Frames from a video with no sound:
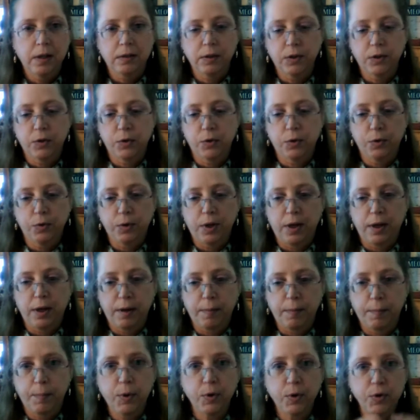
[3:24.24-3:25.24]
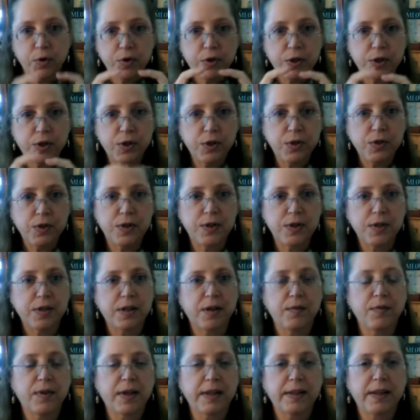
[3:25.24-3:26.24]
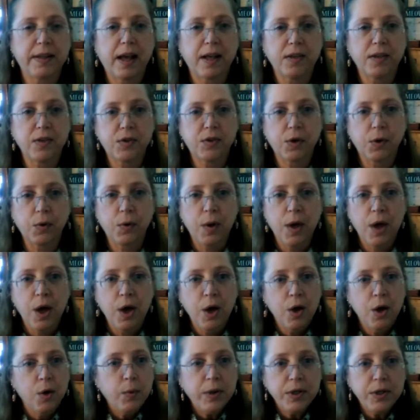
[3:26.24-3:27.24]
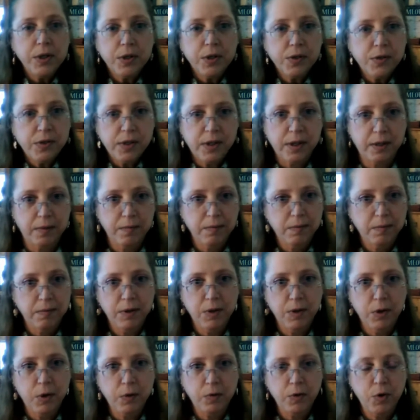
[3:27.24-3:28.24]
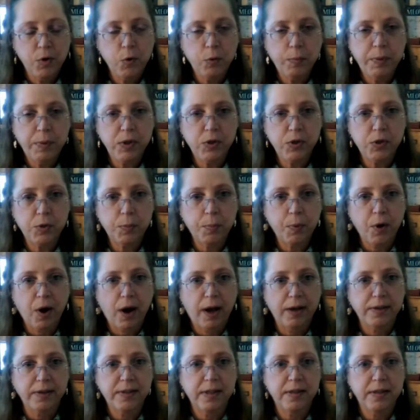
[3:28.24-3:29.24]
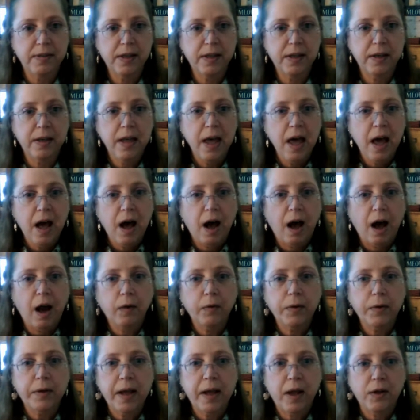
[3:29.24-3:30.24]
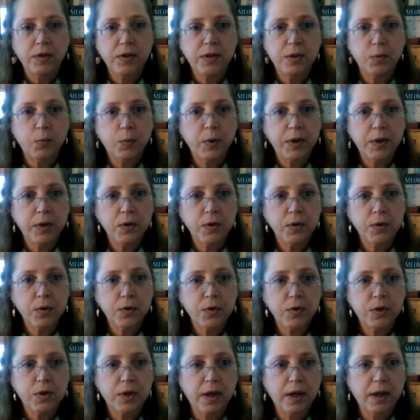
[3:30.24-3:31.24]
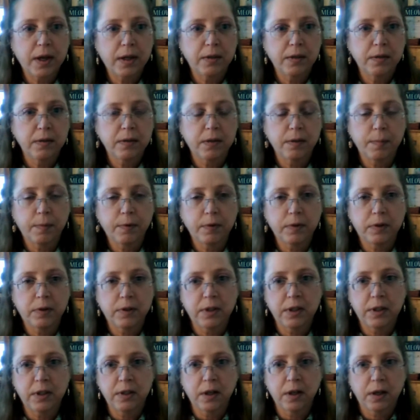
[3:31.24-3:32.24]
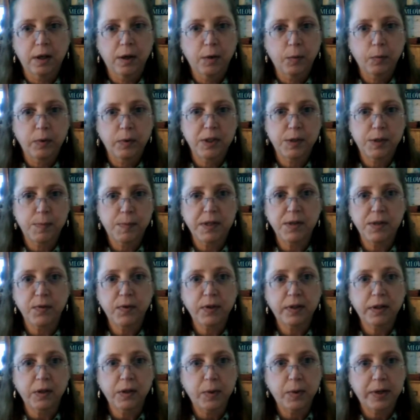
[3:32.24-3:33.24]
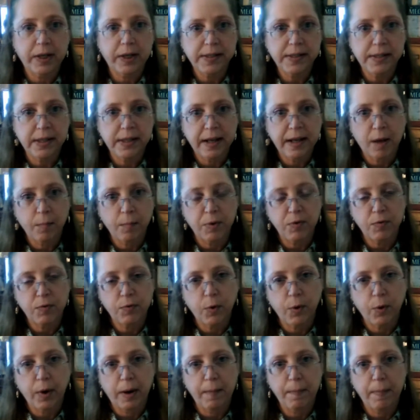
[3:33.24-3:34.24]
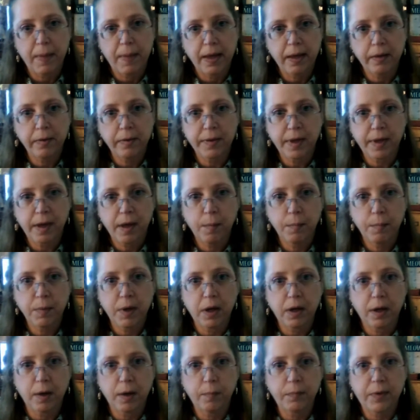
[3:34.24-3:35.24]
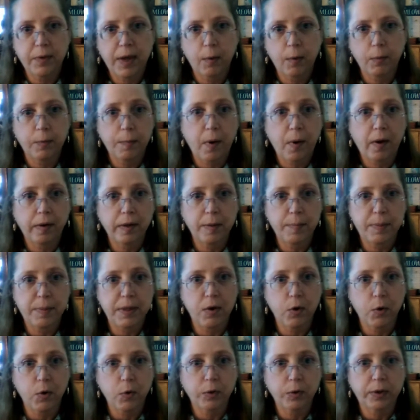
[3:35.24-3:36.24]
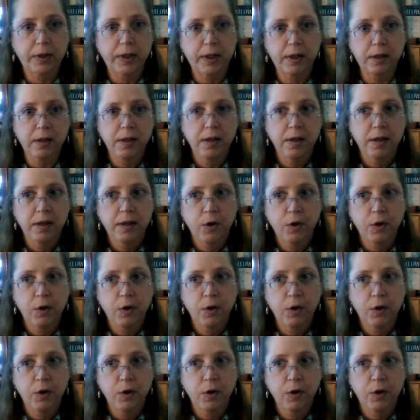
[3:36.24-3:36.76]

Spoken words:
little purses and stuff like that. So we shall see. You know, you will be surprised. And then I'll announce the winners and specifically what I sent out before I mail them. That would probably be early